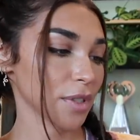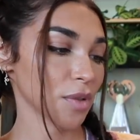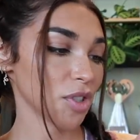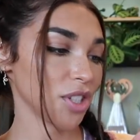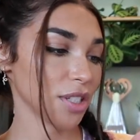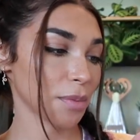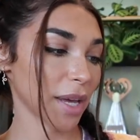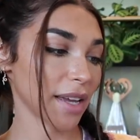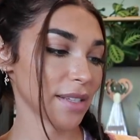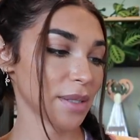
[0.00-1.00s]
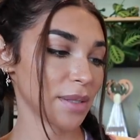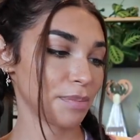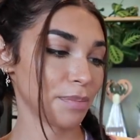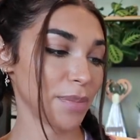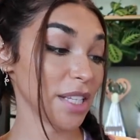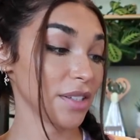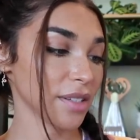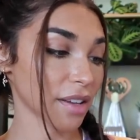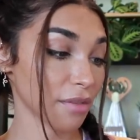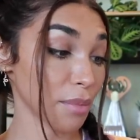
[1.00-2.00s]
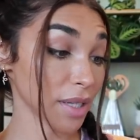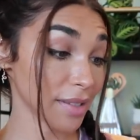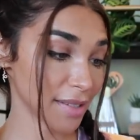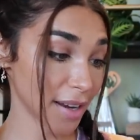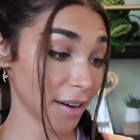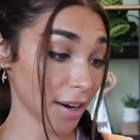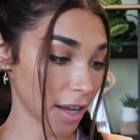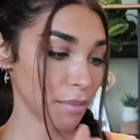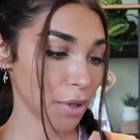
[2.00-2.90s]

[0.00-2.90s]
Swiss cheese plant is species of Monstera.